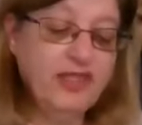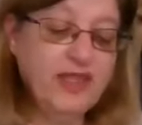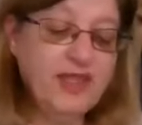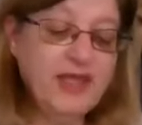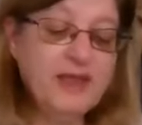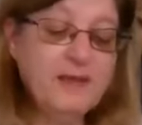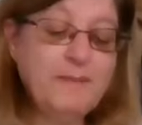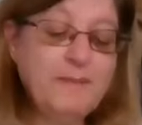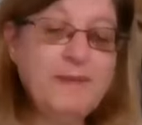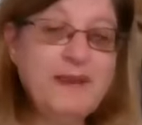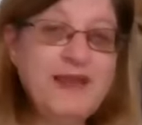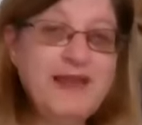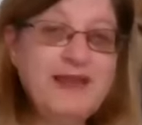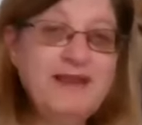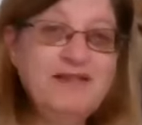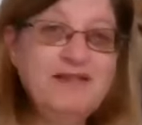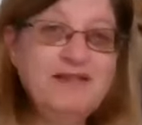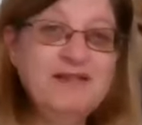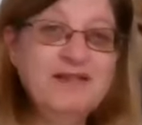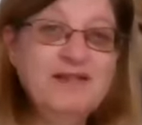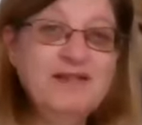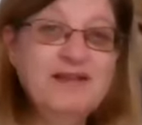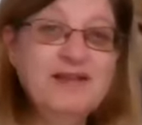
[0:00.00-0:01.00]
Think
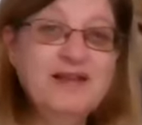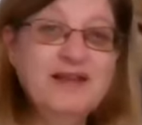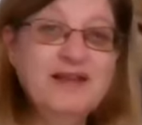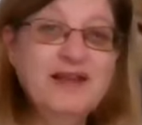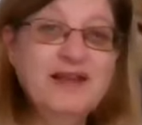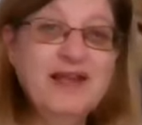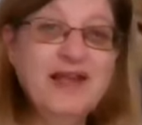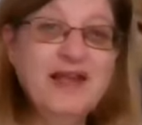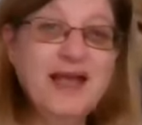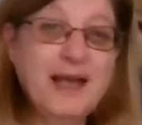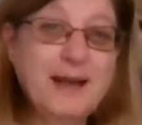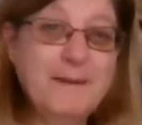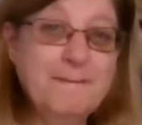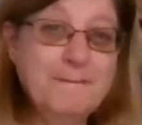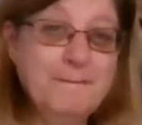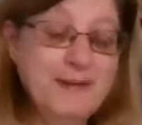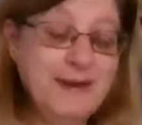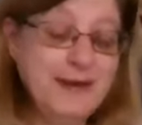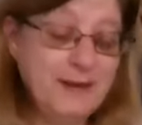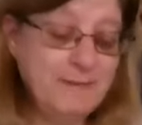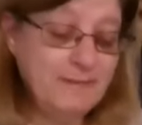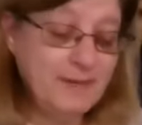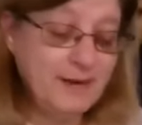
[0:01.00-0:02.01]
peace and
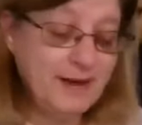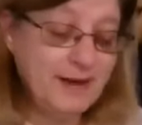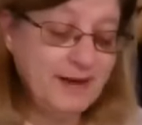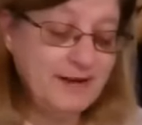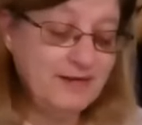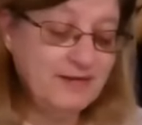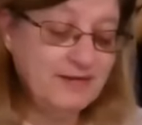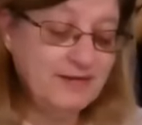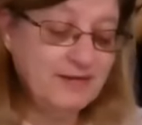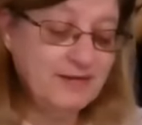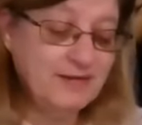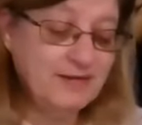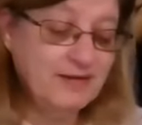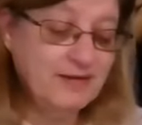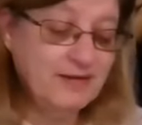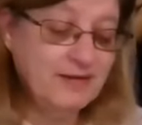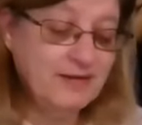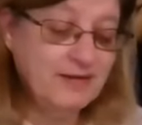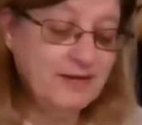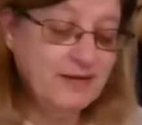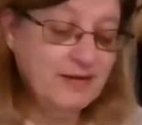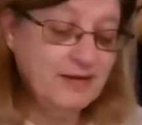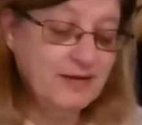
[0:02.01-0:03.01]
be peace.
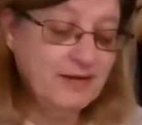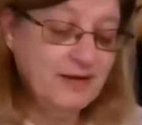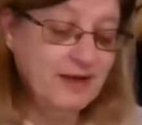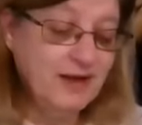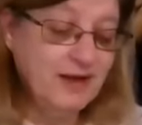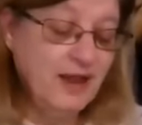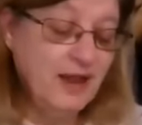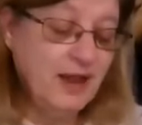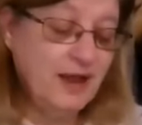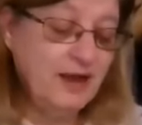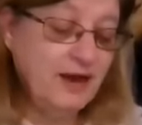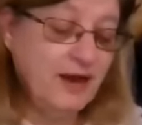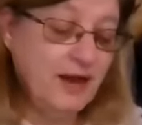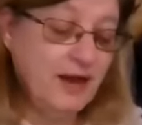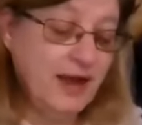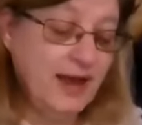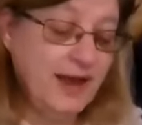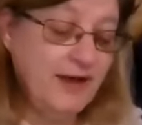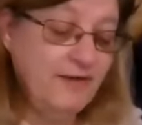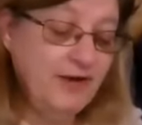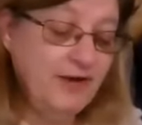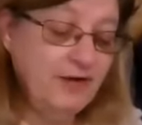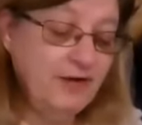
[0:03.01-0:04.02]
And
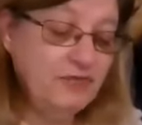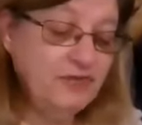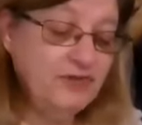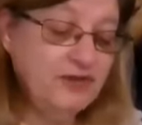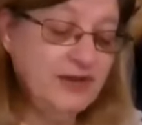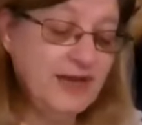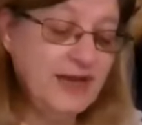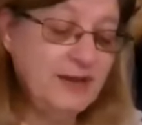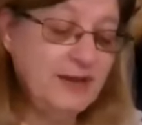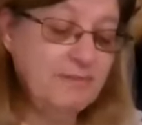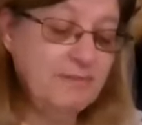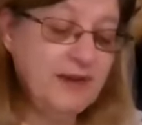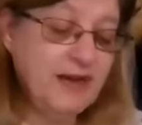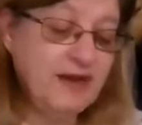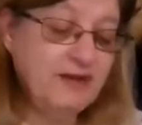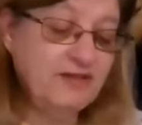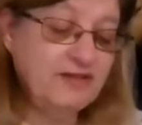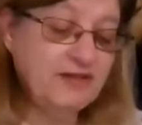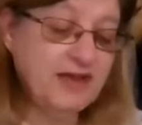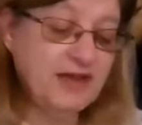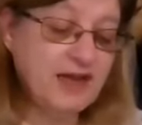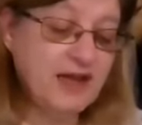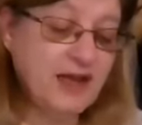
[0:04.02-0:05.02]
Ariel's name
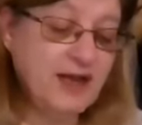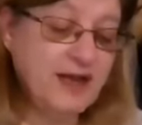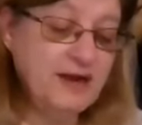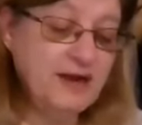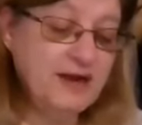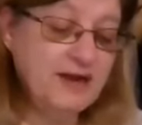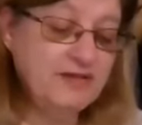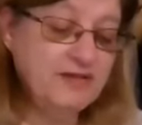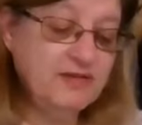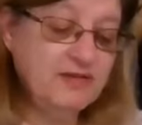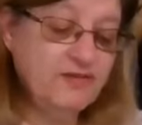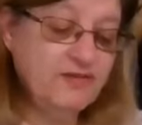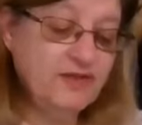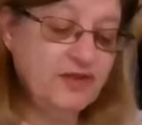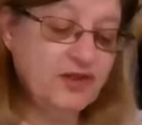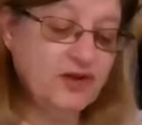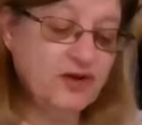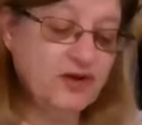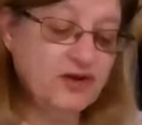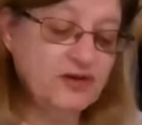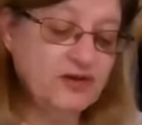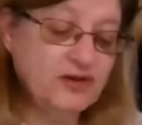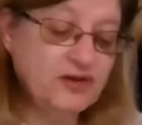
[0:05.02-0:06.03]
means Lioness of
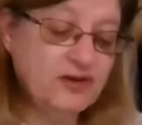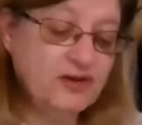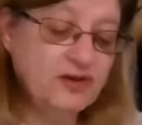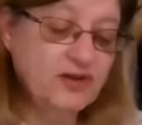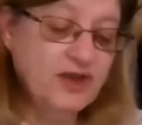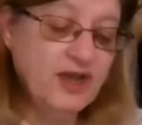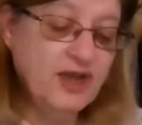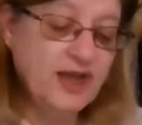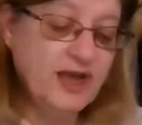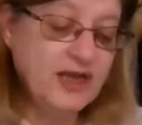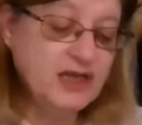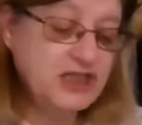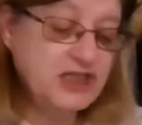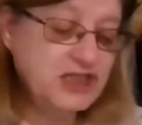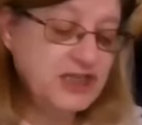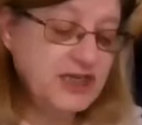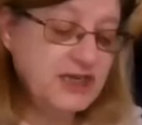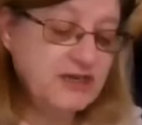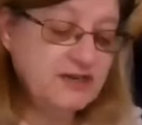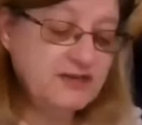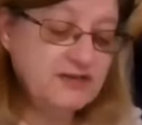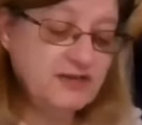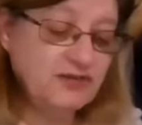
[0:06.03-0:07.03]
God, and
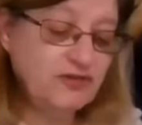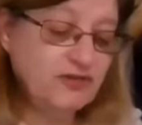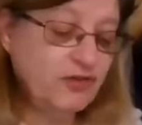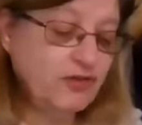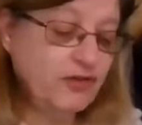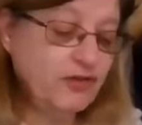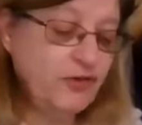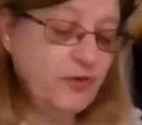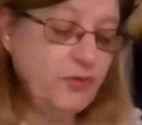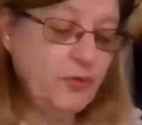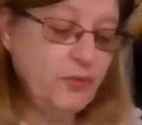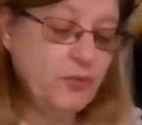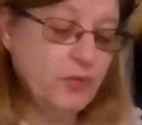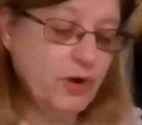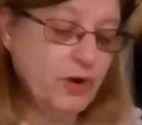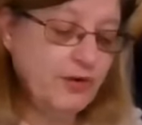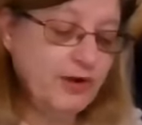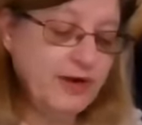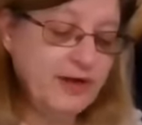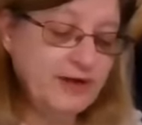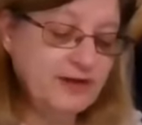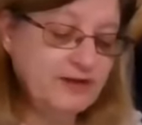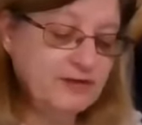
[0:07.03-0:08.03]
she is a true
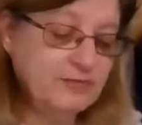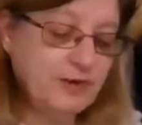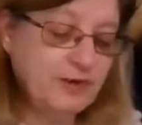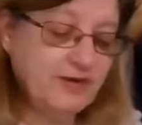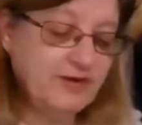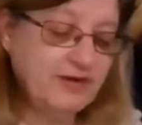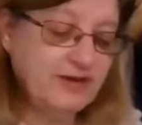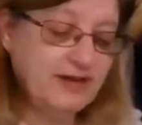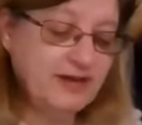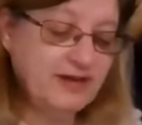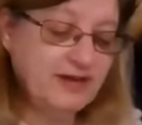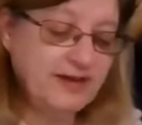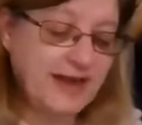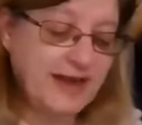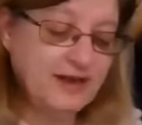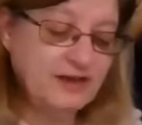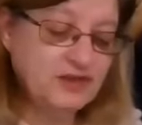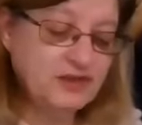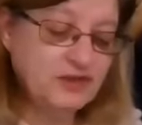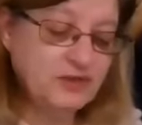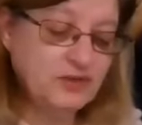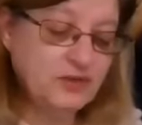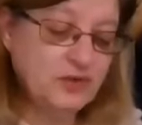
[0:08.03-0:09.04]
warrior-spirited
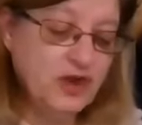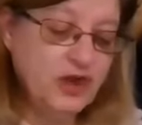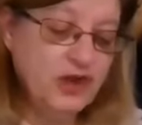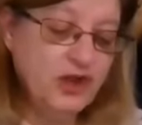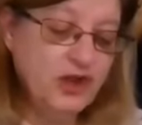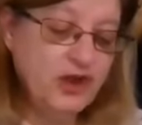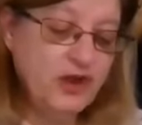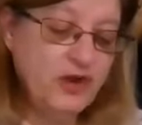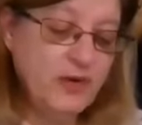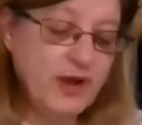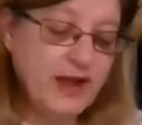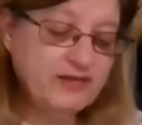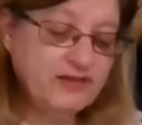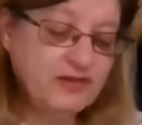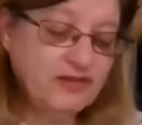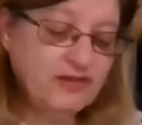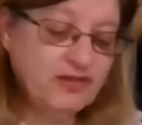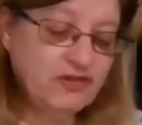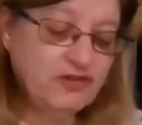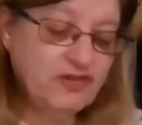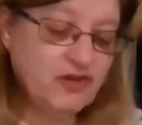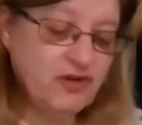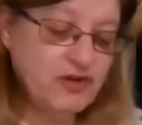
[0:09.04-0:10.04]
angel who has a
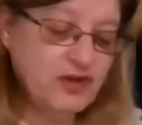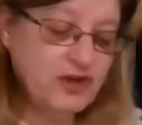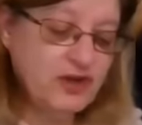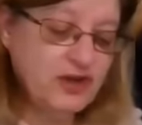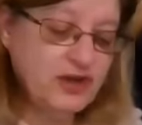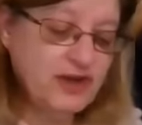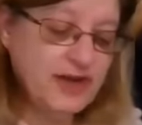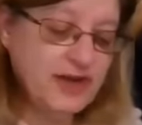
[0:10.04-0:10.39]
strong